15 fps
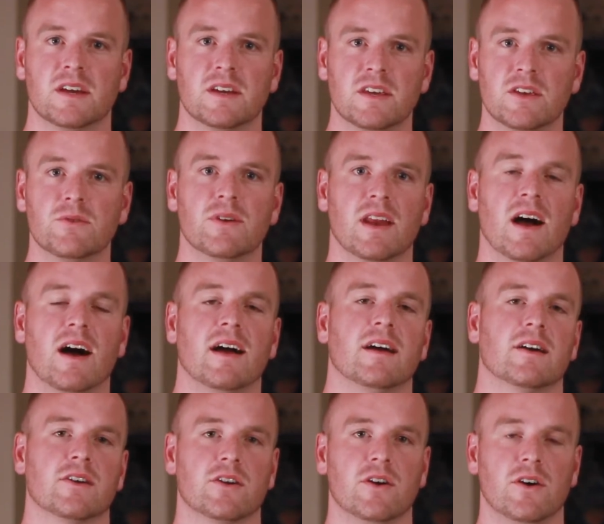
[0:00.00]
You and I
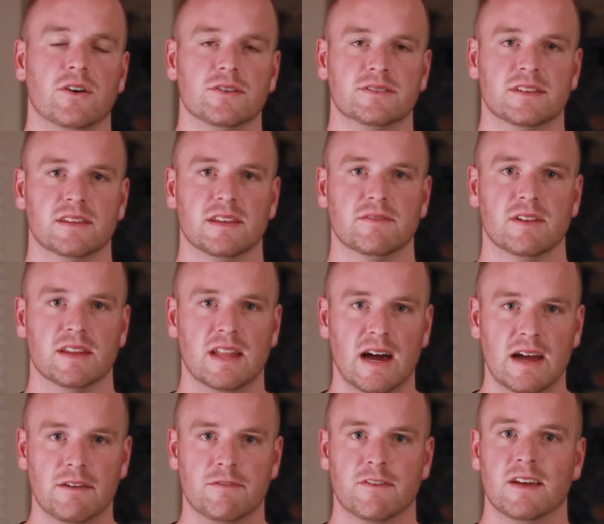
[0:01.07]
are called to live a
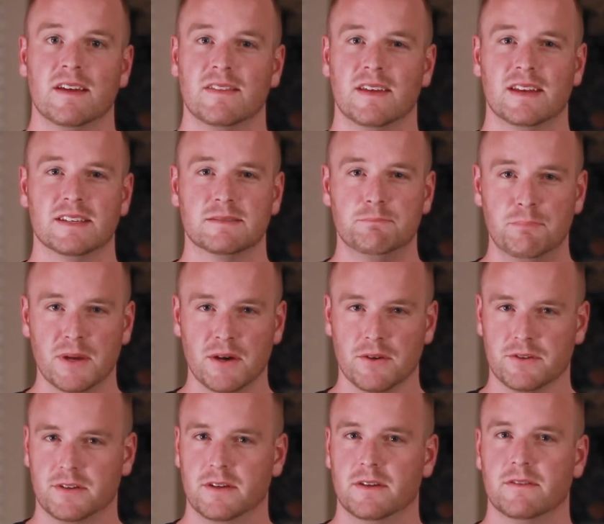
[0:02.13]
life that is
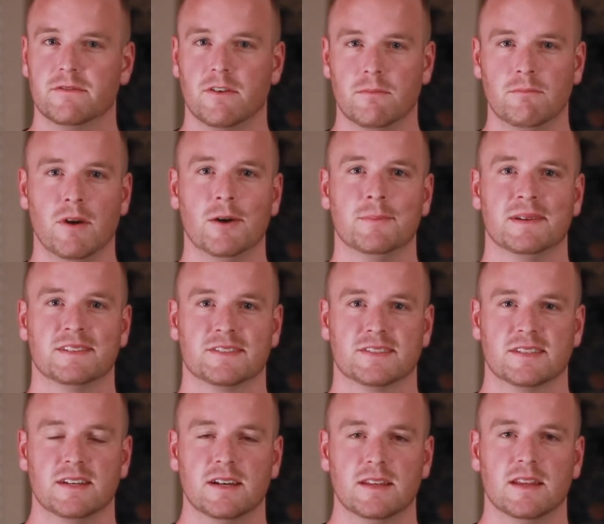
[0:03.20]
built for
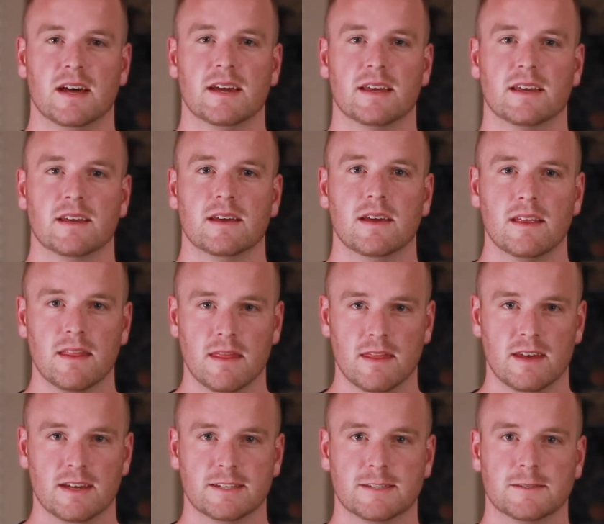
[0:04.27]
moments like
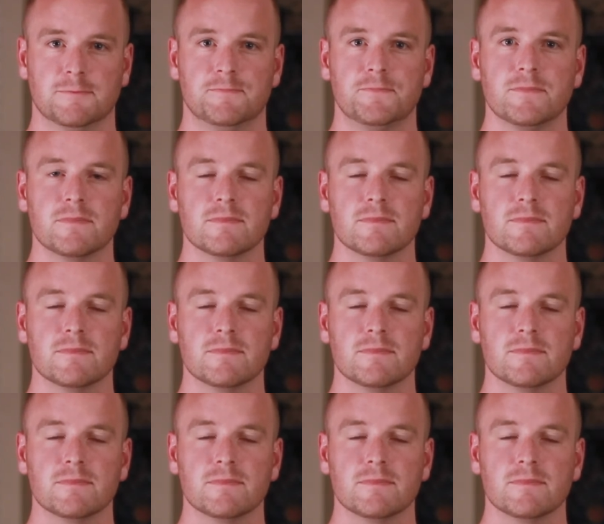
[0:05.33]
this.